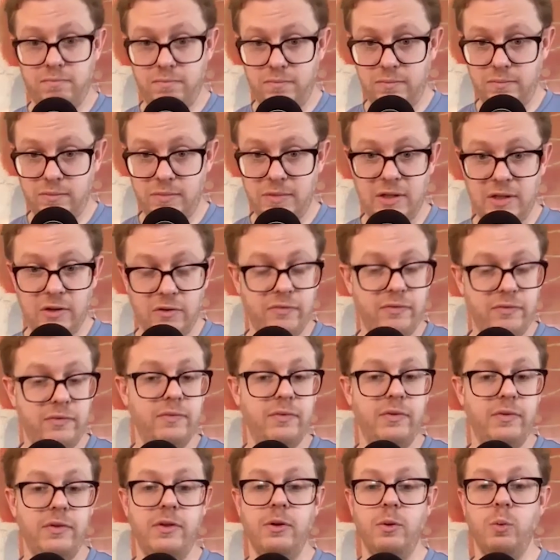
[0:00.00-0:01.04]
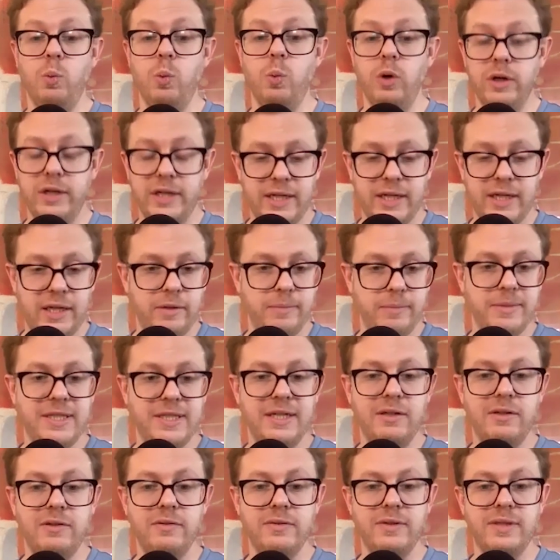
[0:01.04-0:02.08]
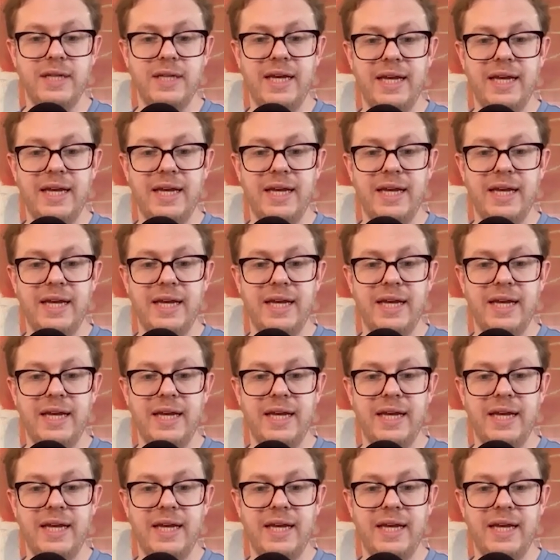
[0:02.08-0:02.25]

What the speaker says: They're working on themselves.